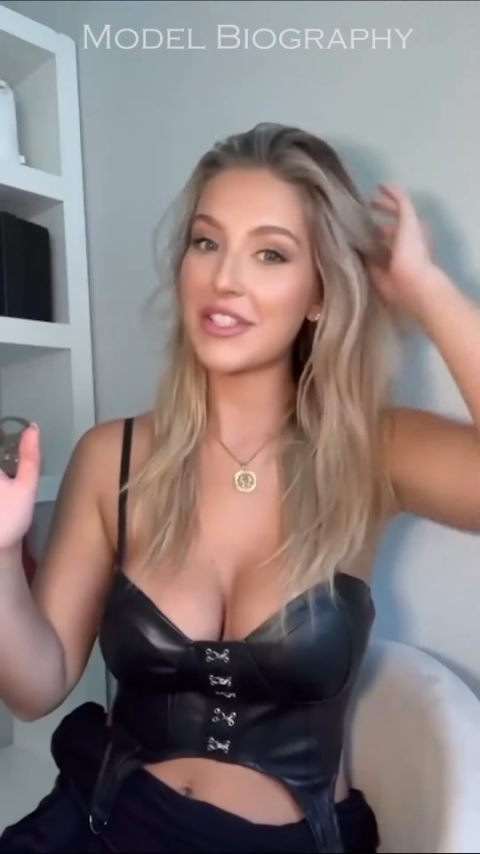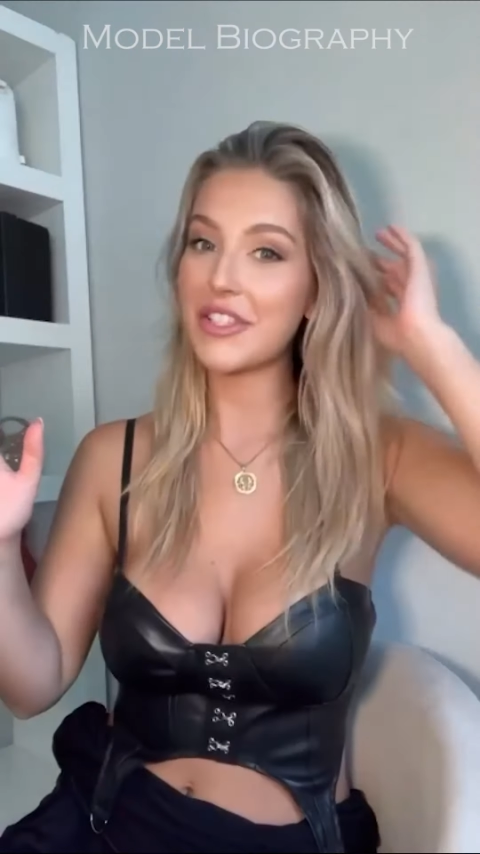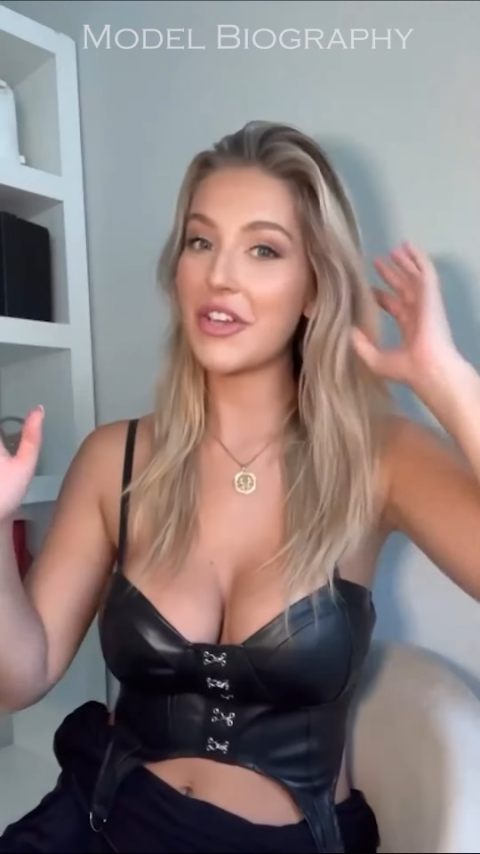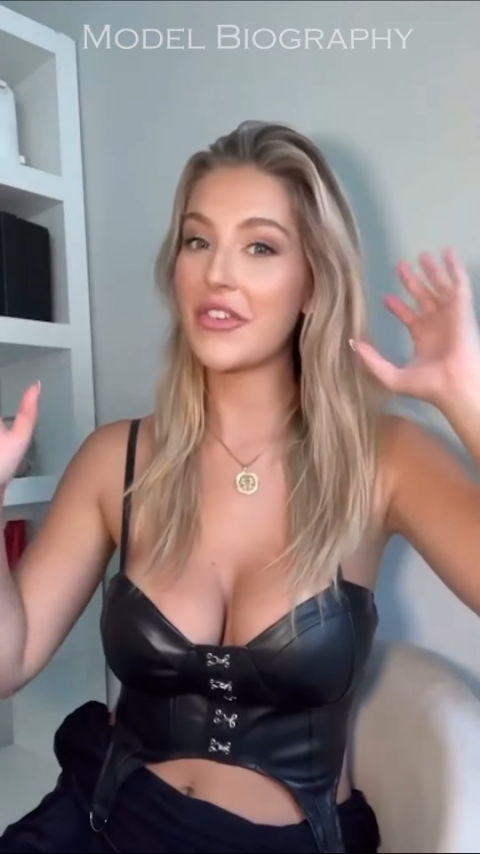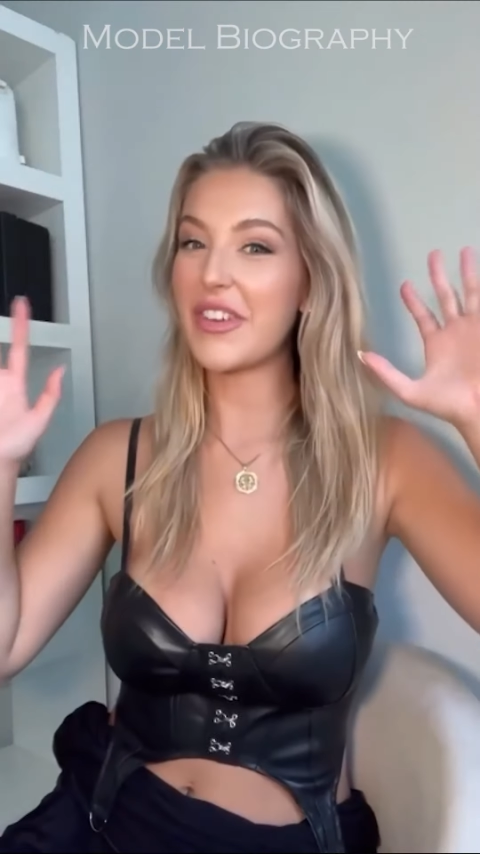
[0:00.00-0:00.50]

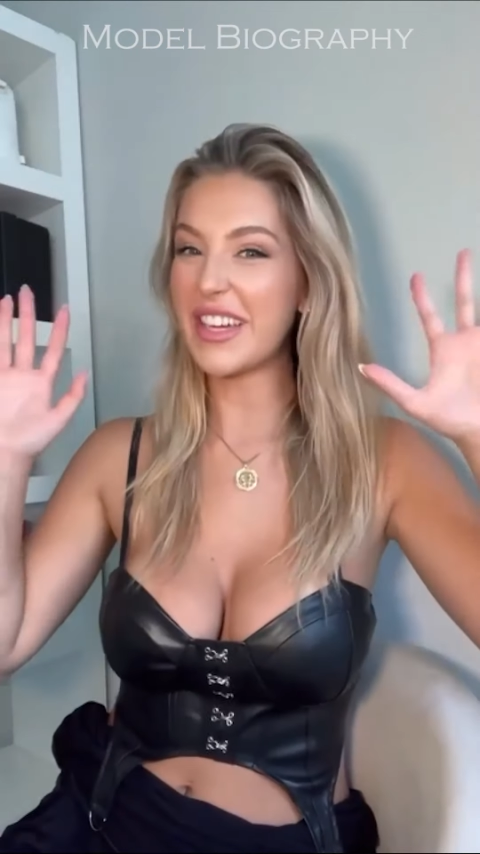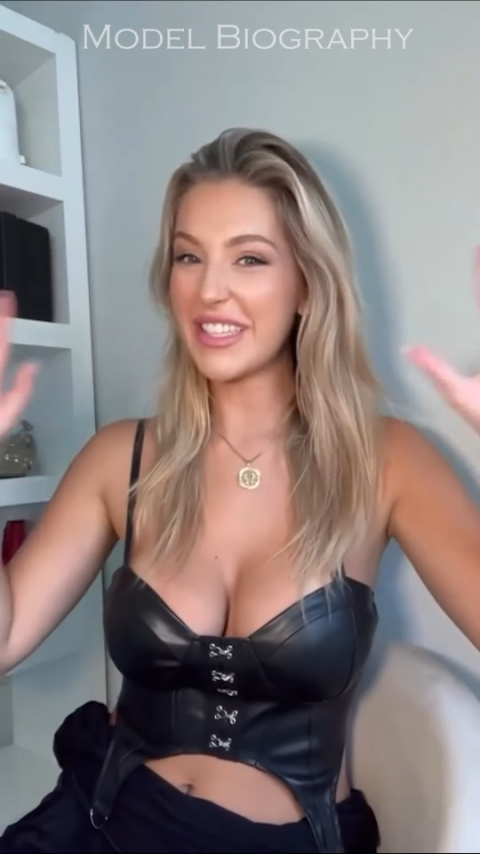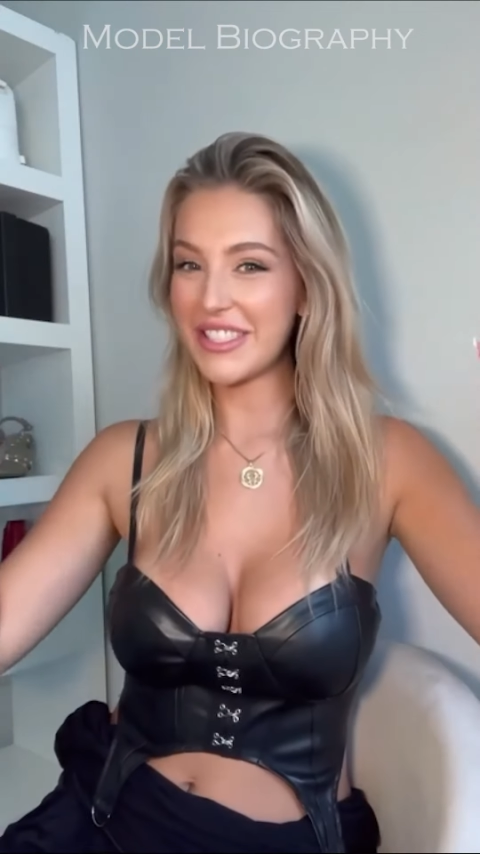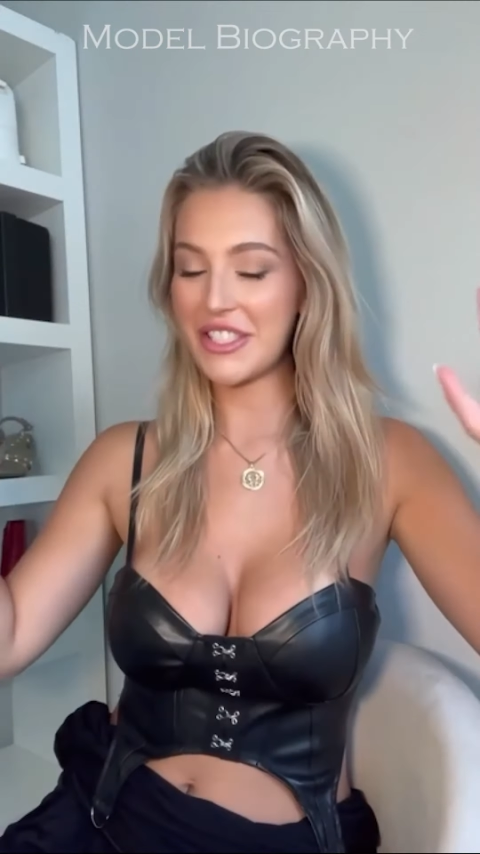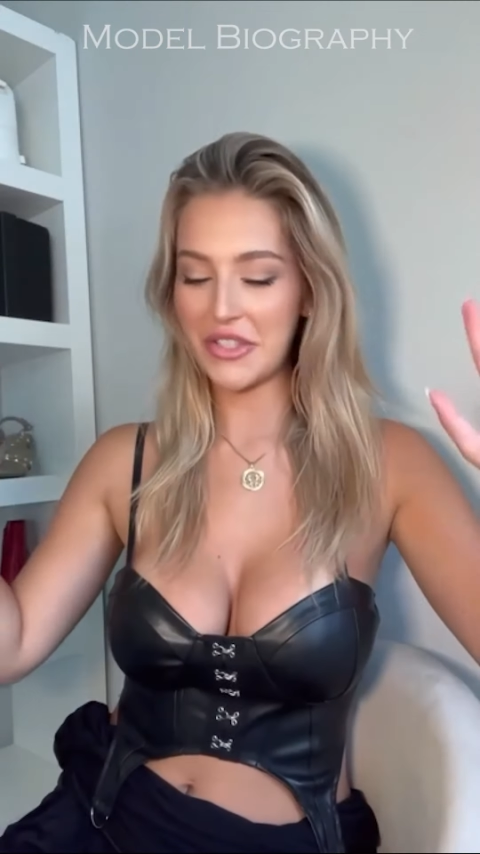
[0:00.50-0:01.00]
she's got it
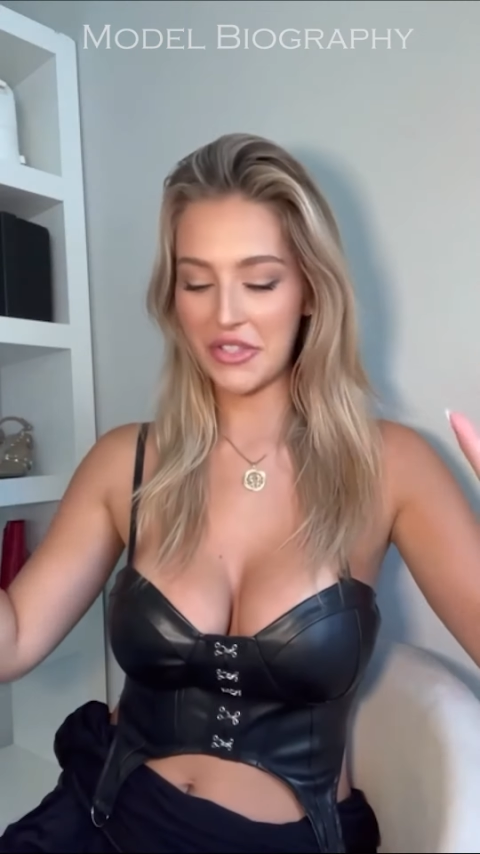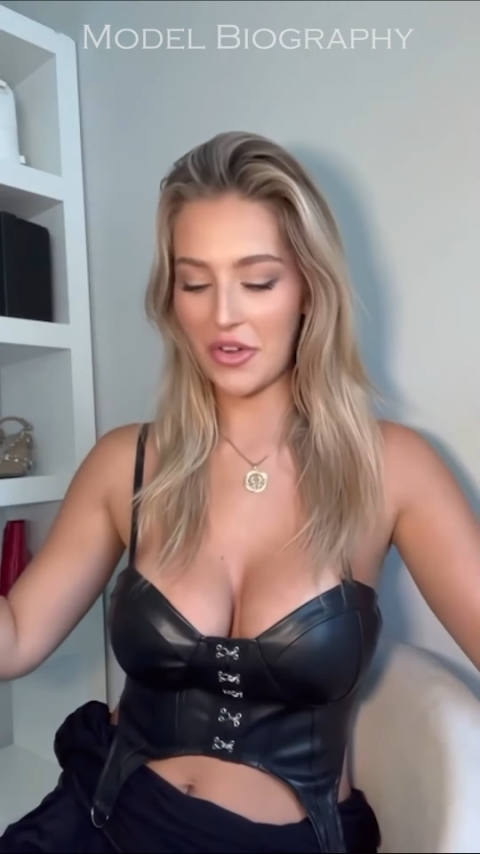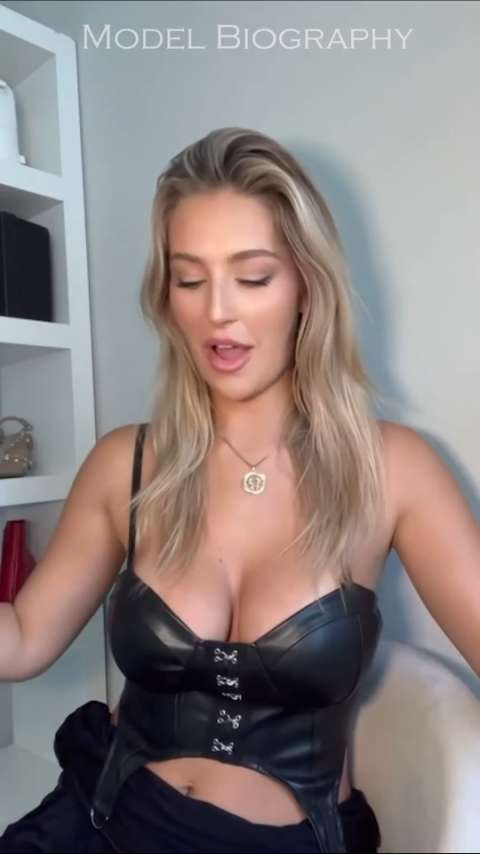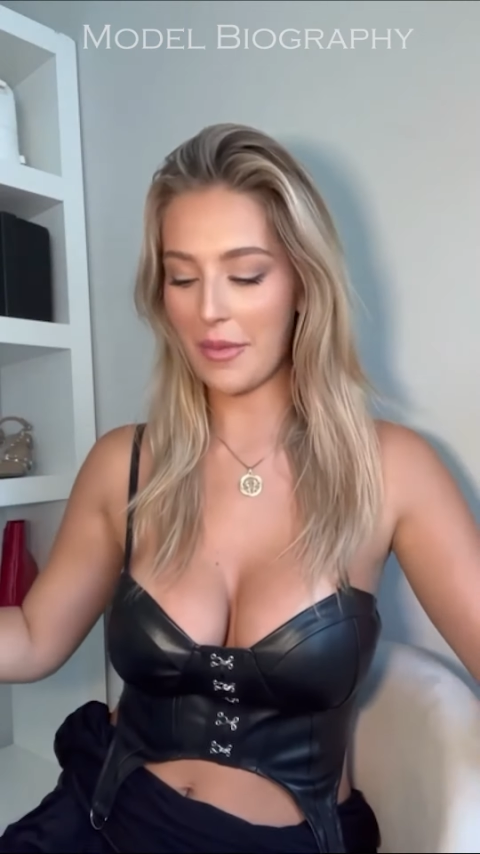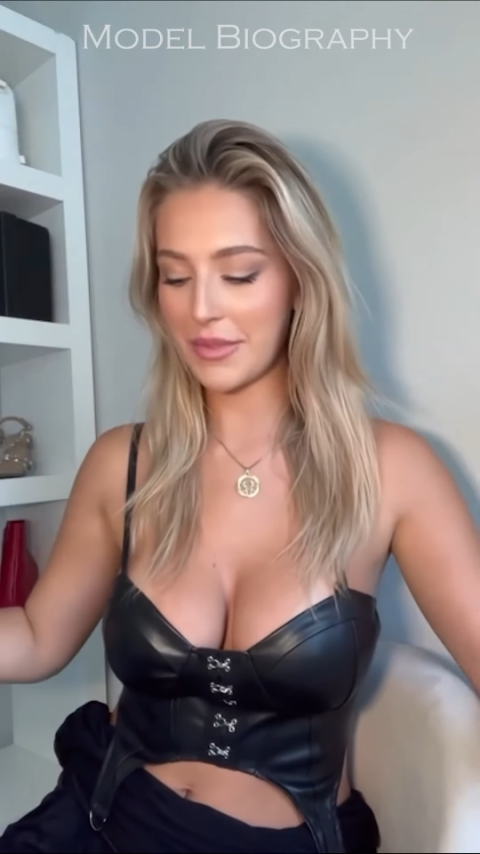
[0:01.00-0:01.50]
all.
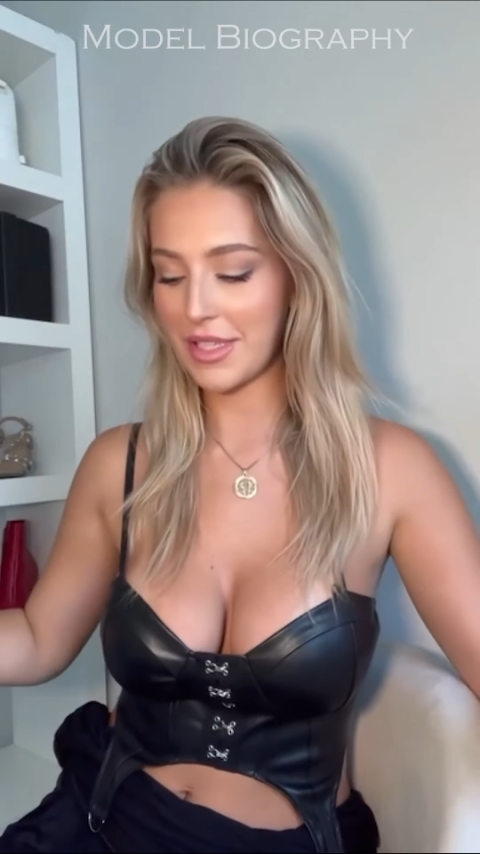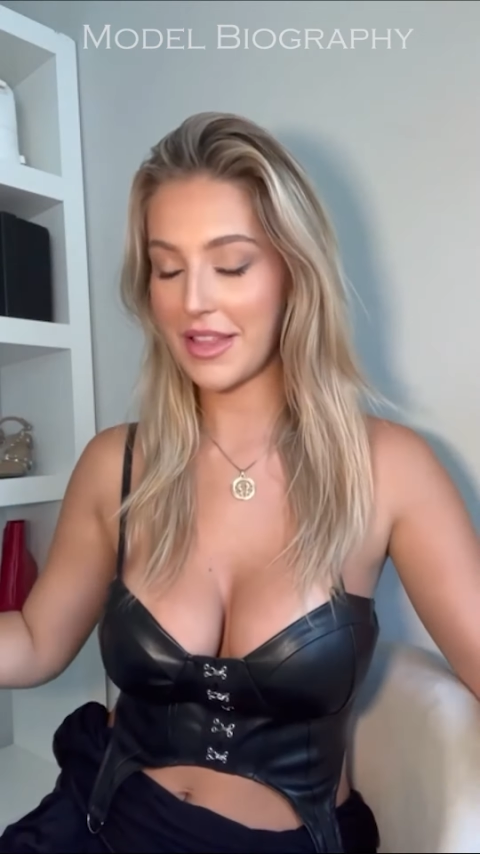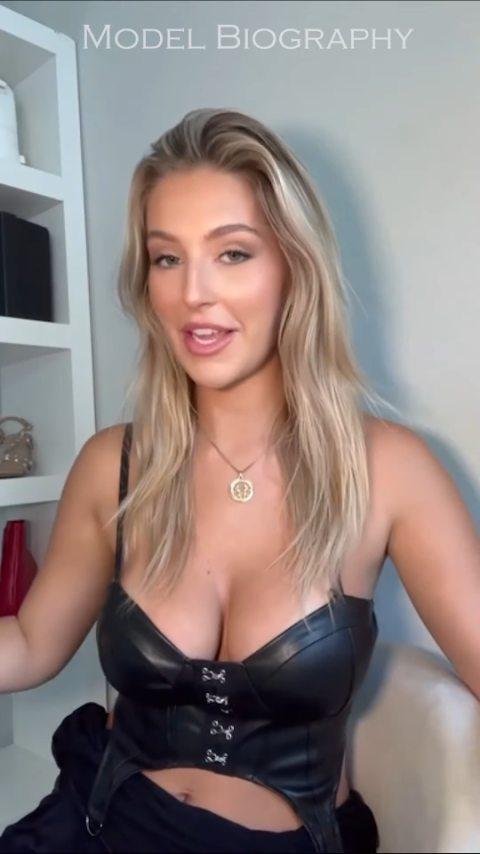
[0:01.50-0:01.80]
And